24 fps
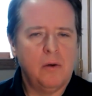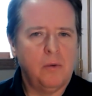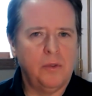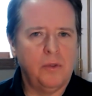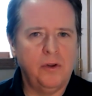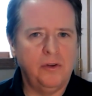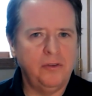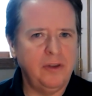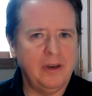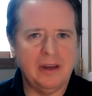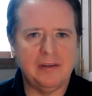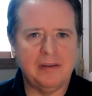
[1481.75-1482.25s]
Well,
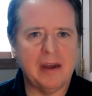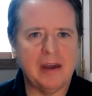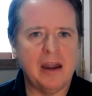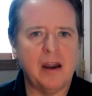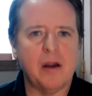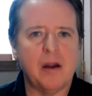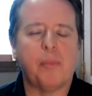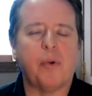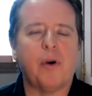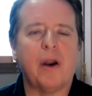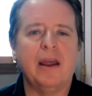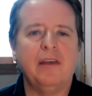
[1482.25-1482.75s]
there's an
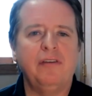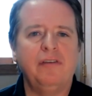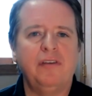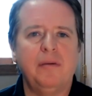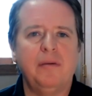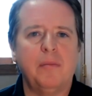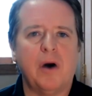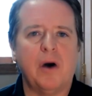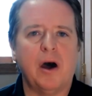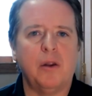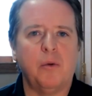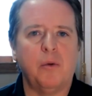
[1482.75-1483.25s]
entire
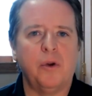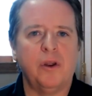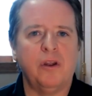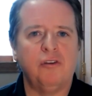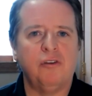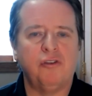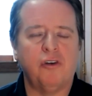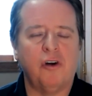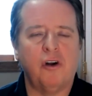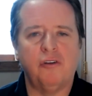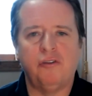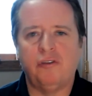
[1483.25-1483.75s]
pricing model where
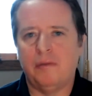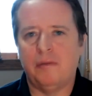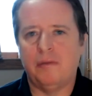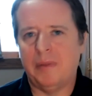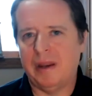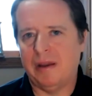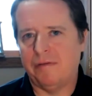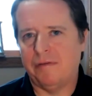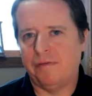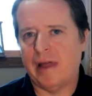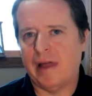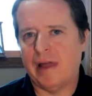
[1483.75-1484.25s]
you charge
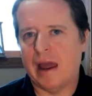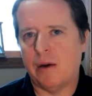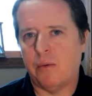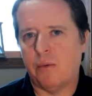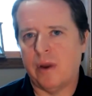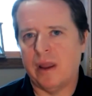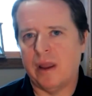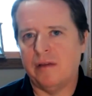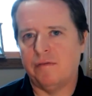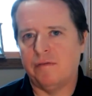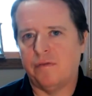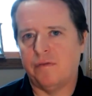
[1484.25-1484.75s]
somebody a flat
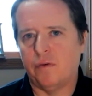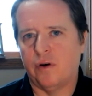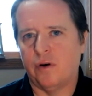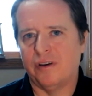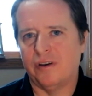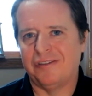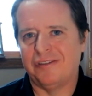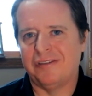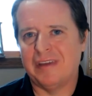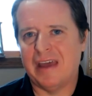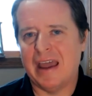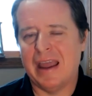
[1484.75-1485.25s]
rate for
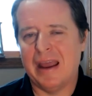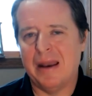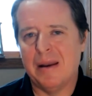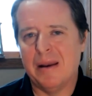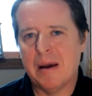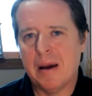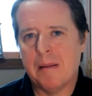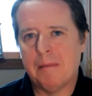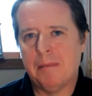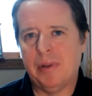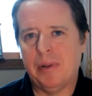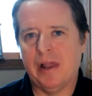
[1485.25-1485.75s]
a site
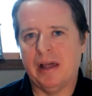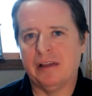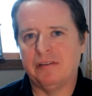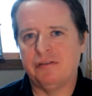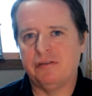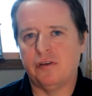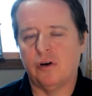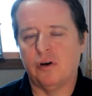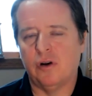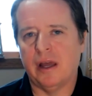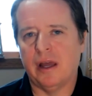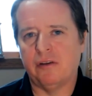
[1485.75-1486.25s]

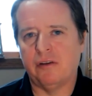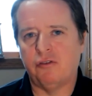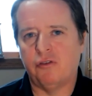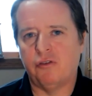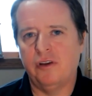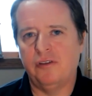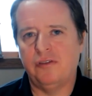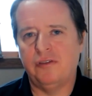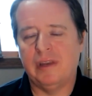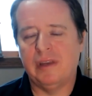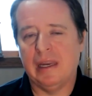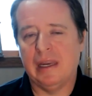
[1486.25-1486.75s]
plus their
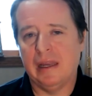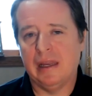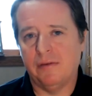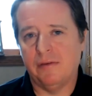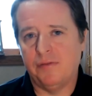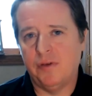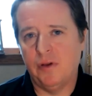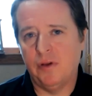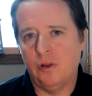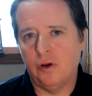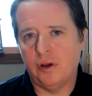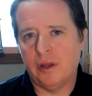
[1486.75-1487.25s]
electricity.
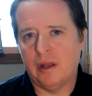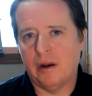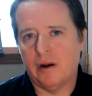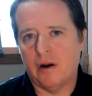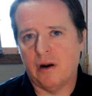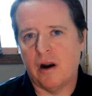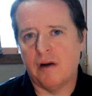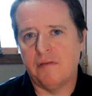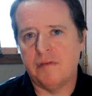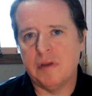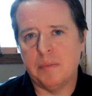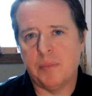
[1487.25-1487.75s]
If you look at
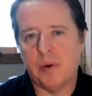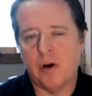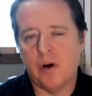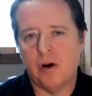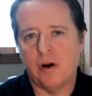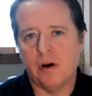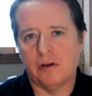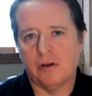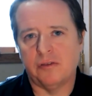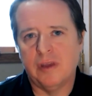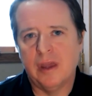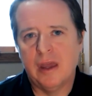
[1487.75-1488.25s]
an RV
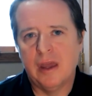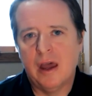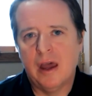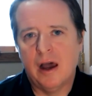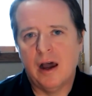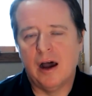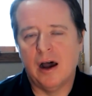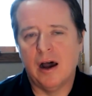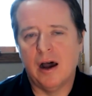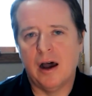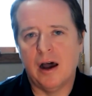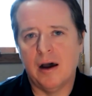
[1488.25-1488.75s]
park's,
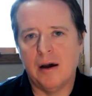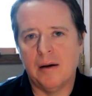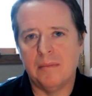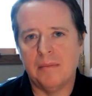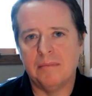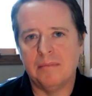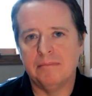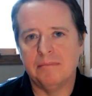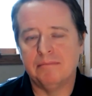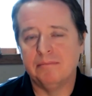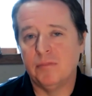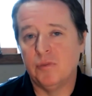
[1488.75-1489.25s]

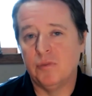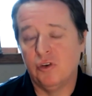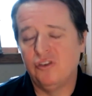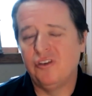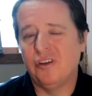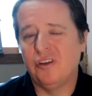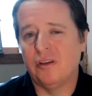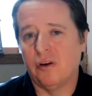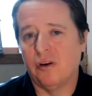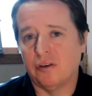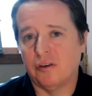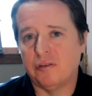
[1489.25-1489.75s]

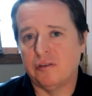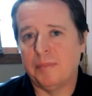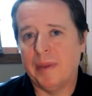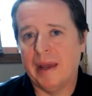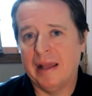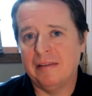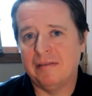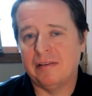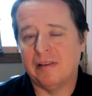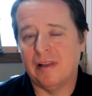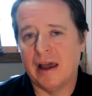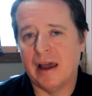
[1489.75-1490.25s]
usually their
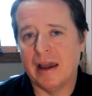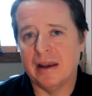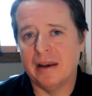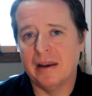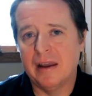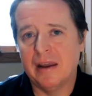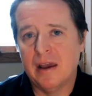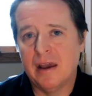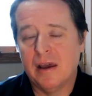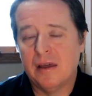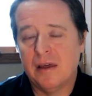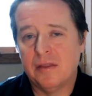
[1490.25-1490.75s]
expense line,
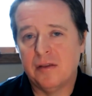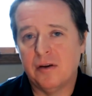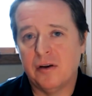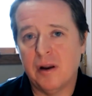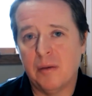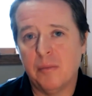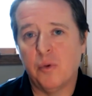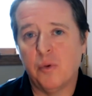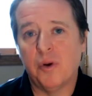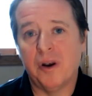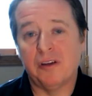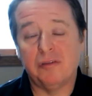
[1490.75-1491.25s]
their
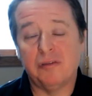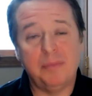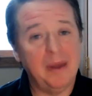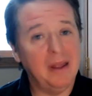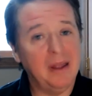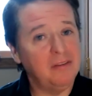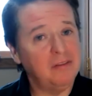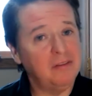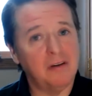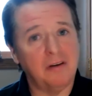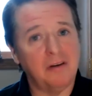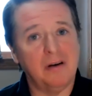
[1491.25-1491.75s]
number one
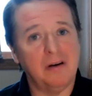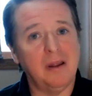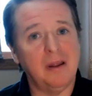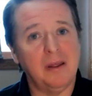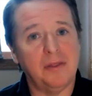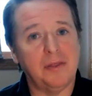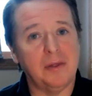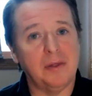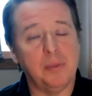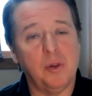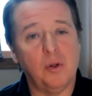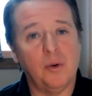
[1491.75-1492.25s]
expense
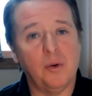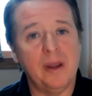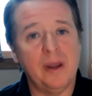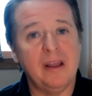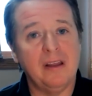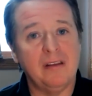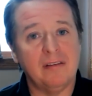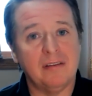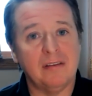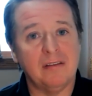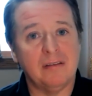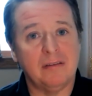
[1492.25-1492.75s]
underneath
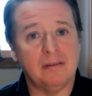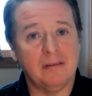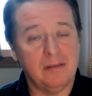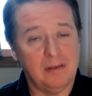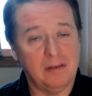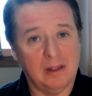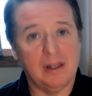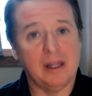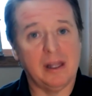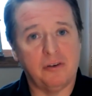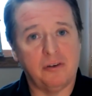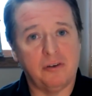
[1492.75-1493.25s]
employees is
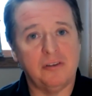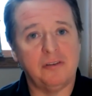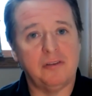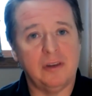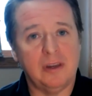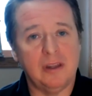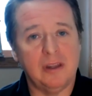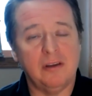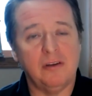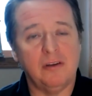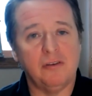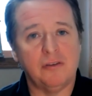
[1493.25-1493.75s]

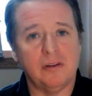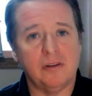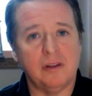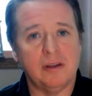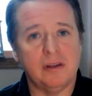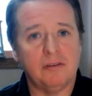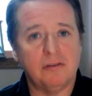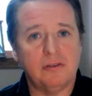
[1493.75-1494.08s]
electricity usually.